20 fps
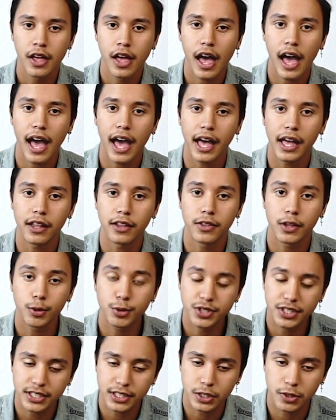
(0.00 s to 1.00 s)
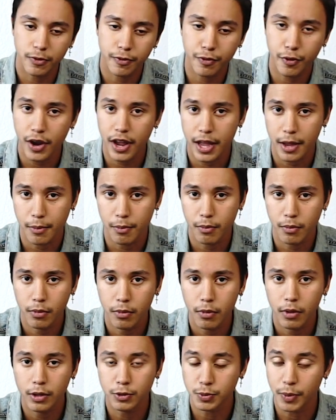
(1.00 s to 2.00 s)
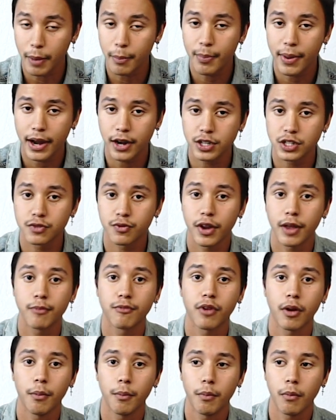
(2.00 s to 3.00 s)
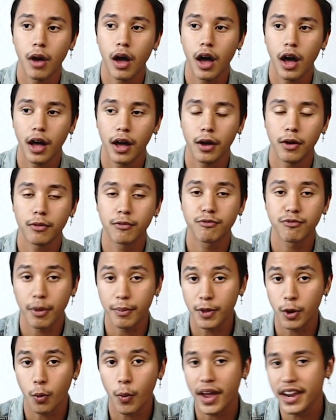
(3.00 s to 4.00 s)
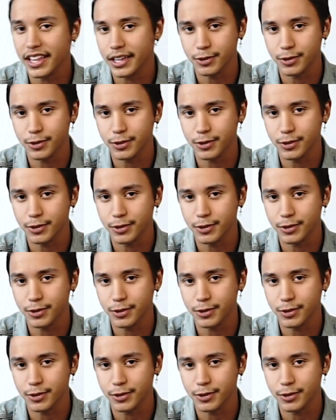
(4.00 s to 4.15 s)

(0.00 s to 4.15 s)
And there was this frame. It was my parents' frame from their wedding.